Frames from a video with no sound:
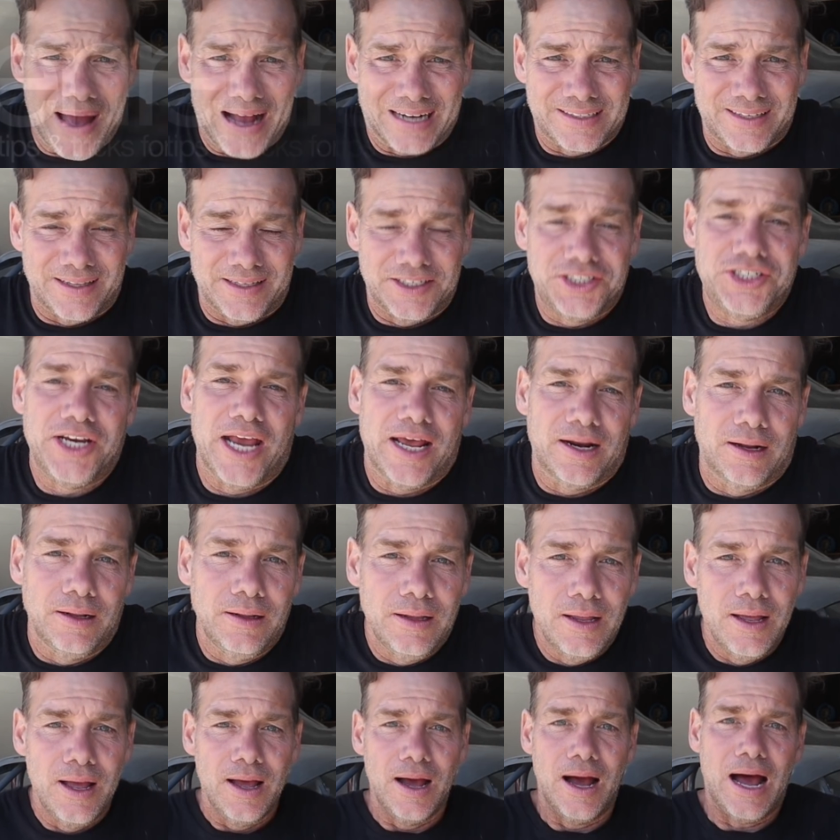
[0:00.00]
back to the
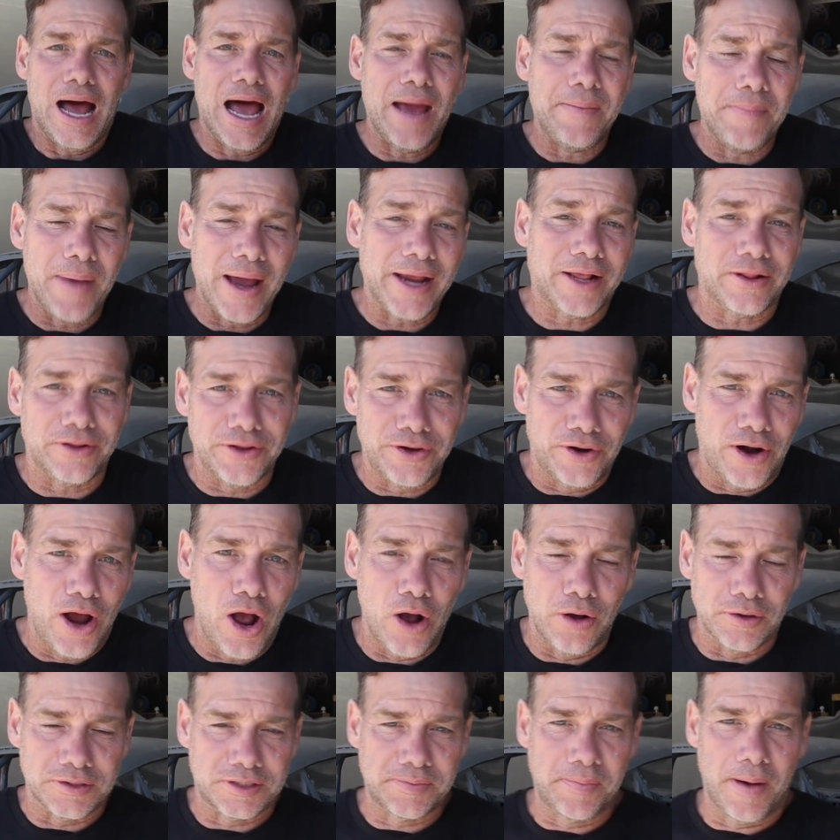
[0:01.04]
channel. I'm Michael, your
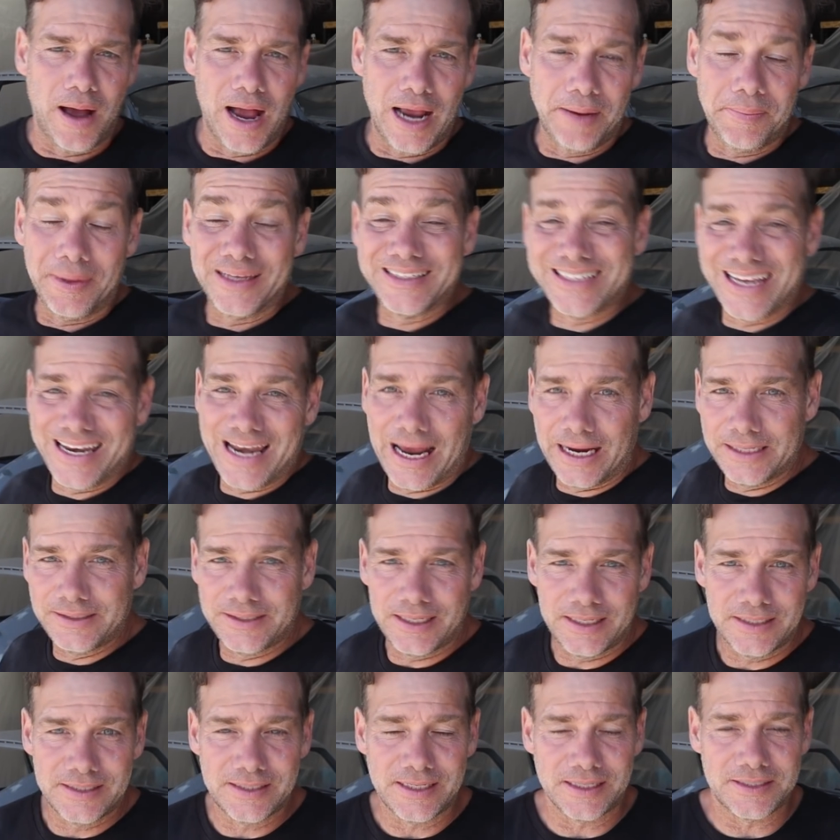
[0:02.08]
host. Behind me is a
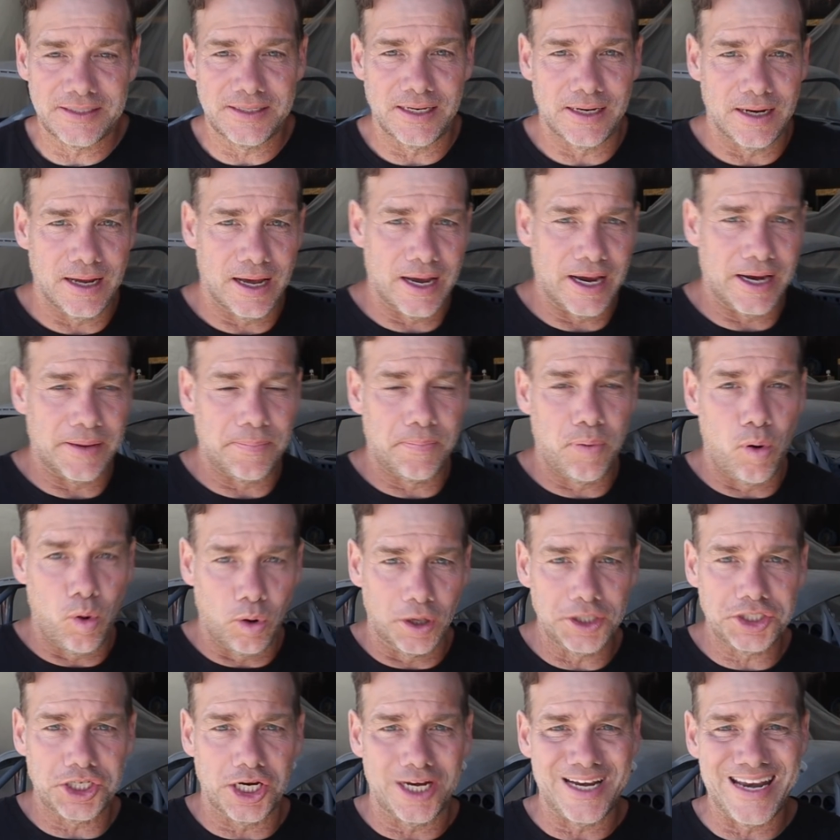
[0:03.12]
1969
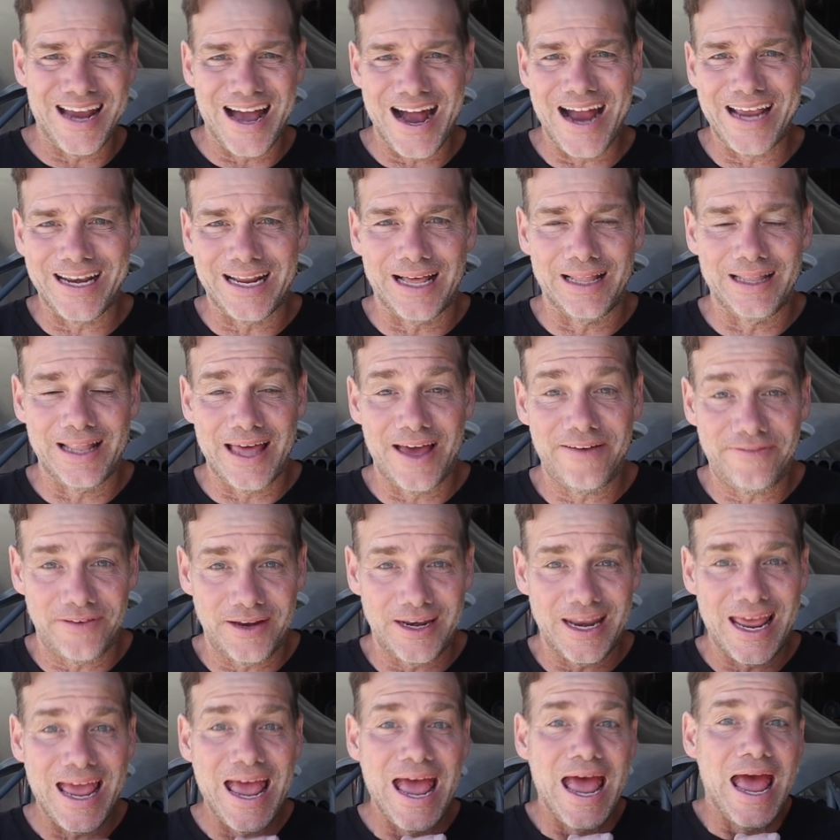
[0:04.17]

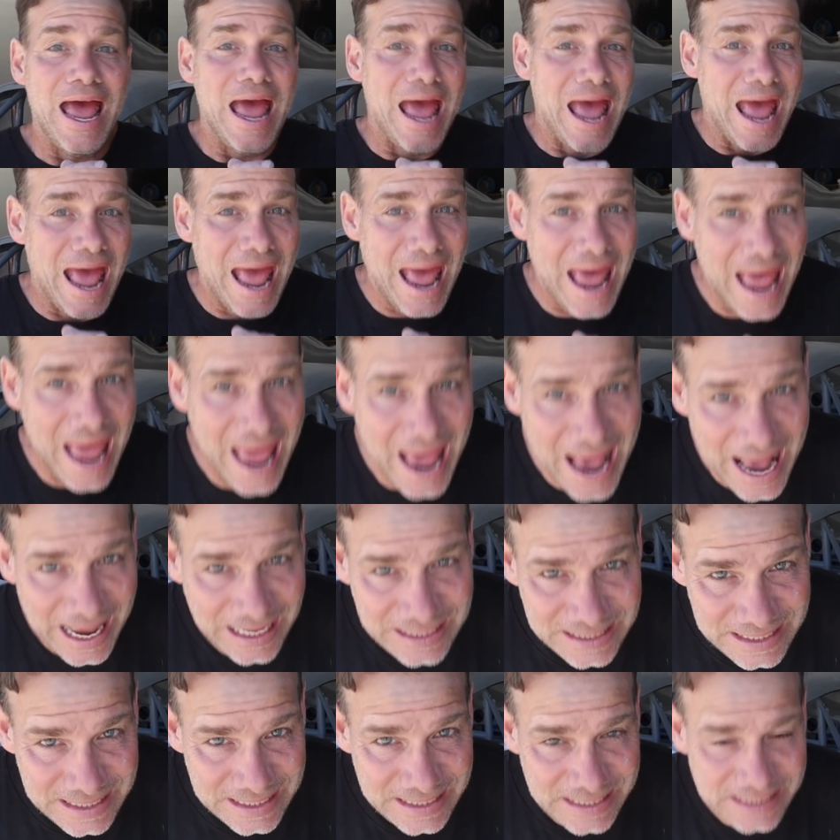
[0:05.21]
Porsche
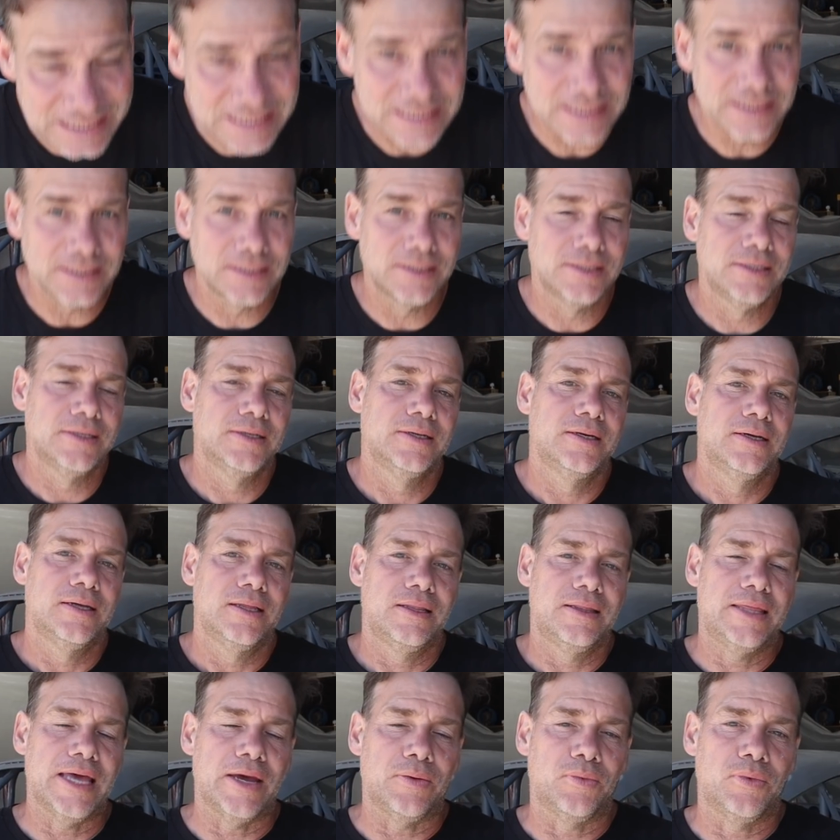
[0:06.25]
911S
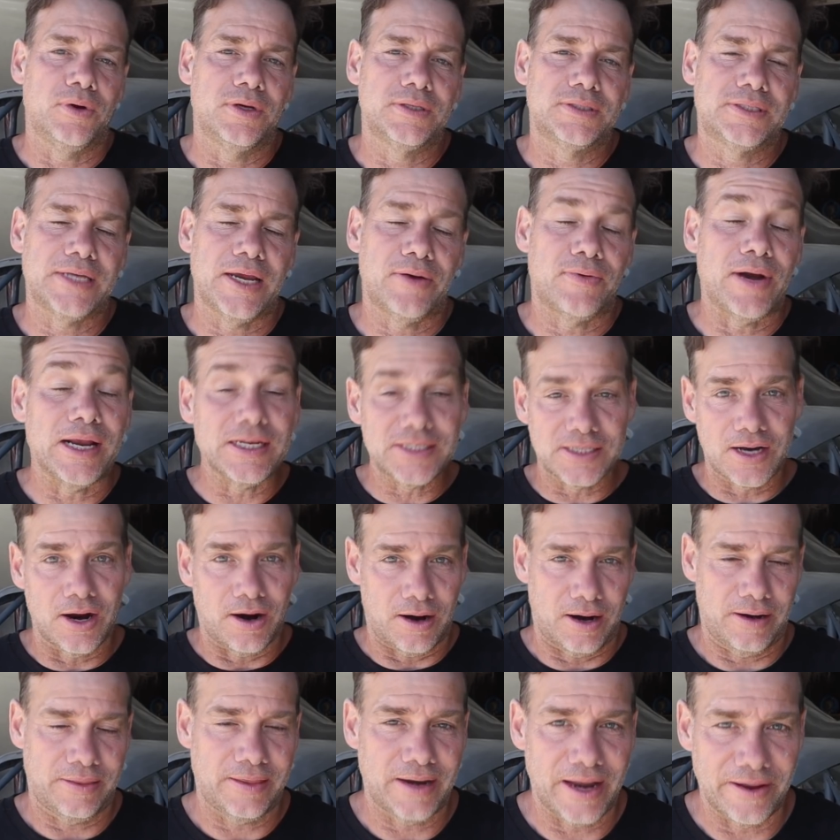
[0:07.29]
that was a race
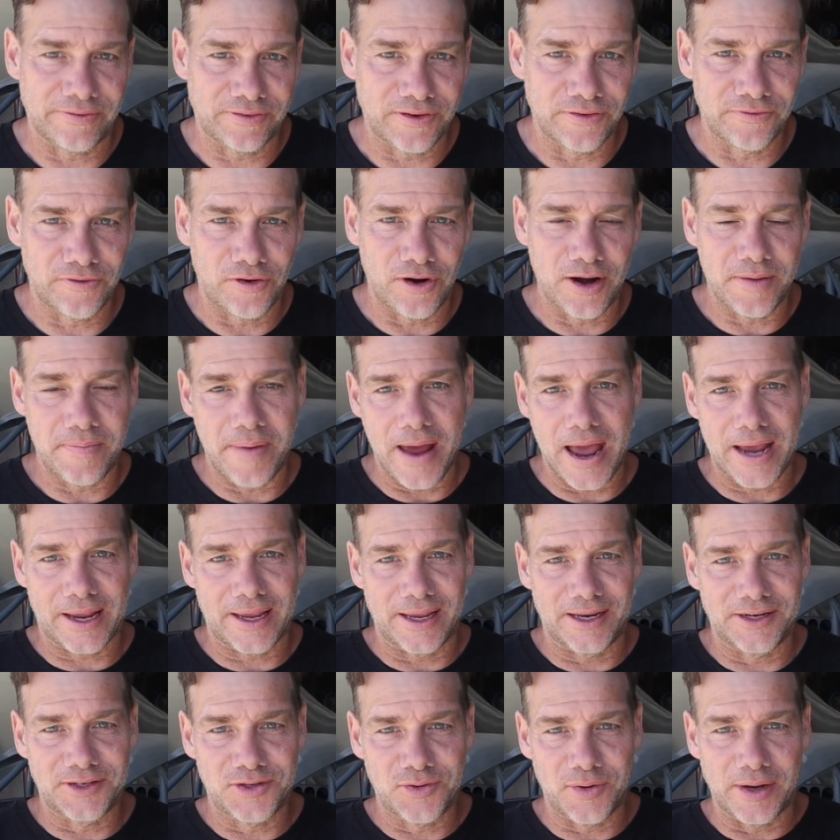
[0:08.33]
car that I've converted back
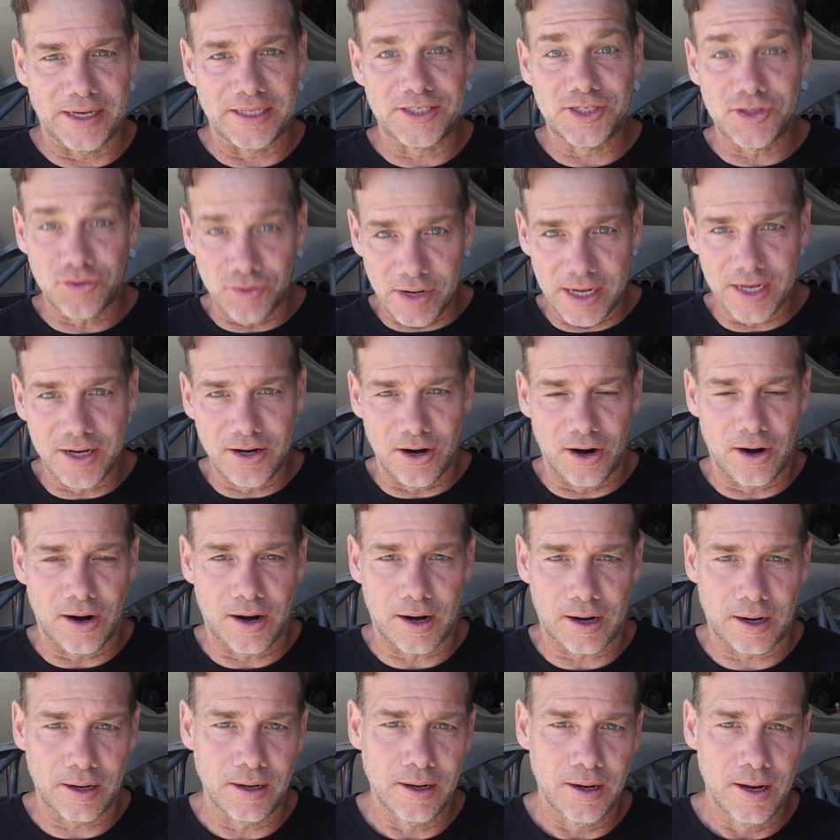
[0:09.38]
into a street
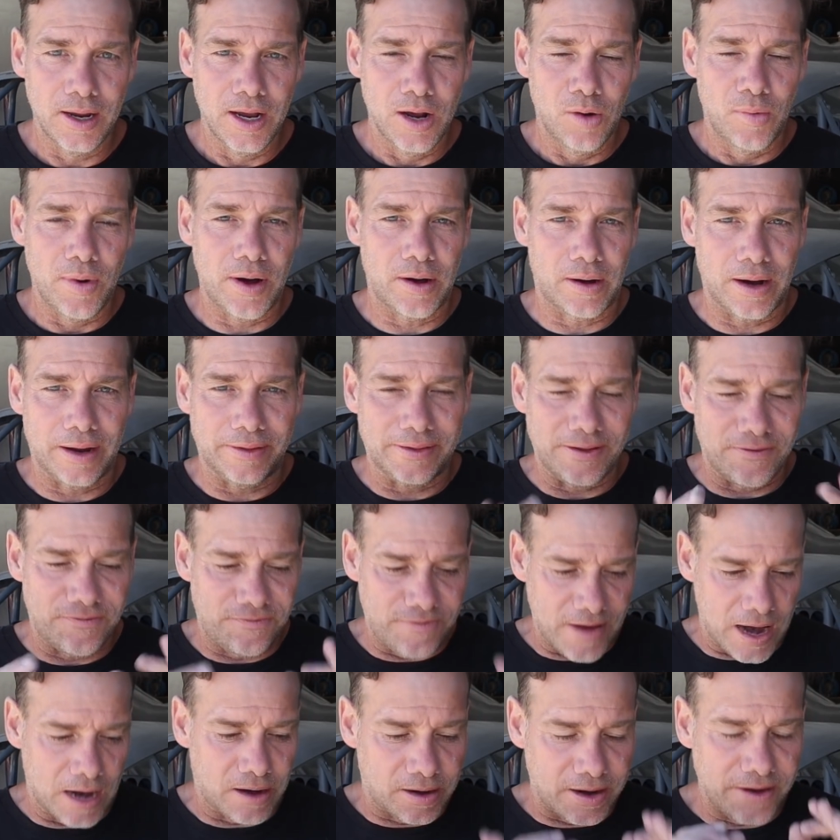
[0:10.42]
car. We are on the
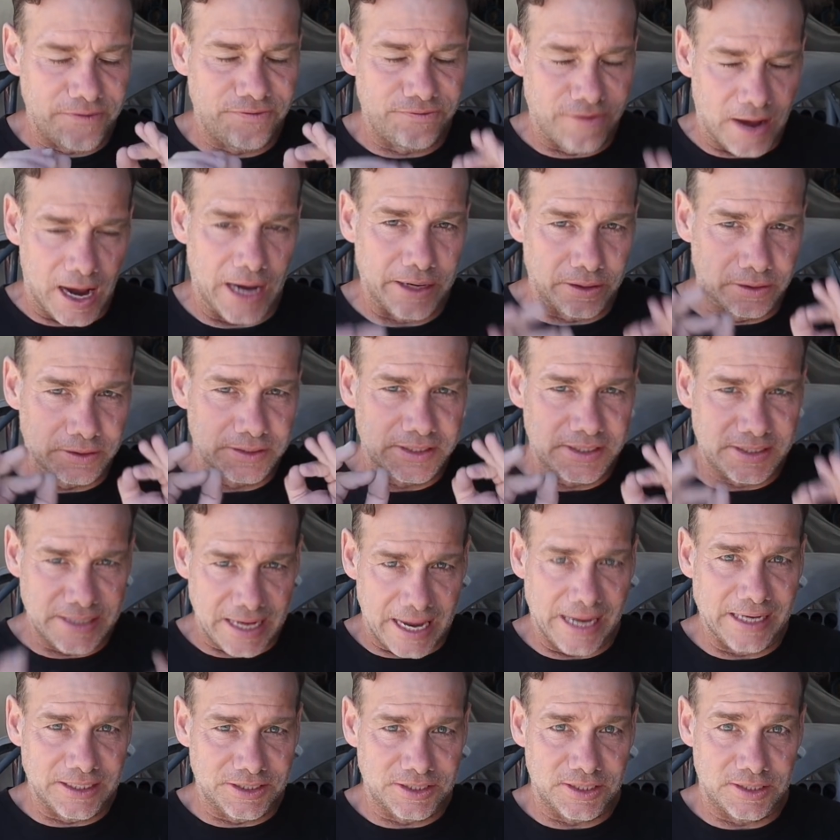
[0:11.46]
very final
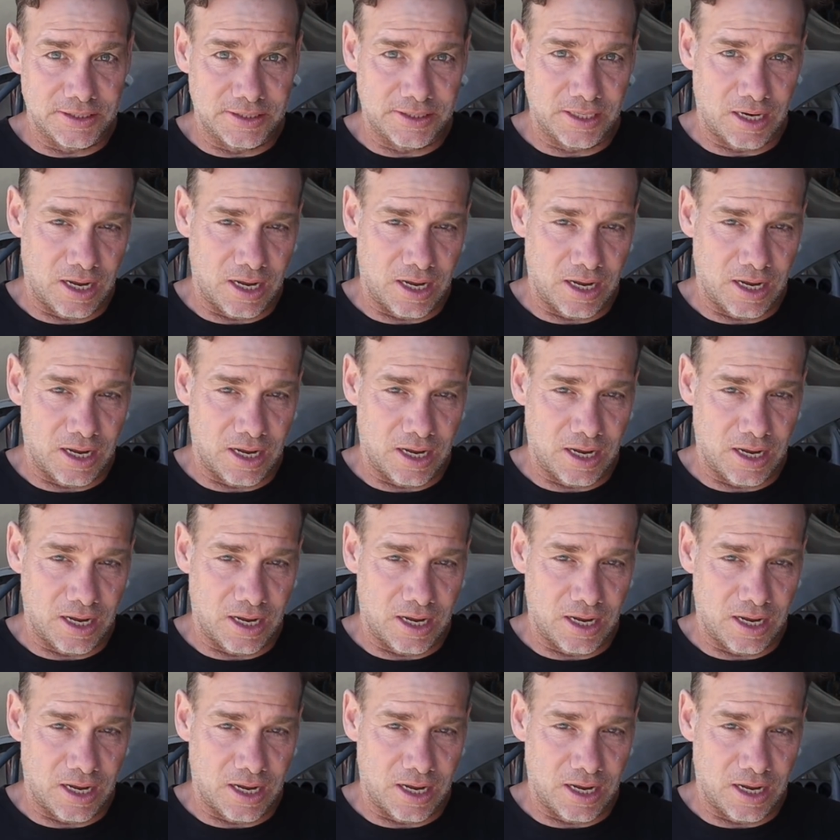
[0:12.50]
stages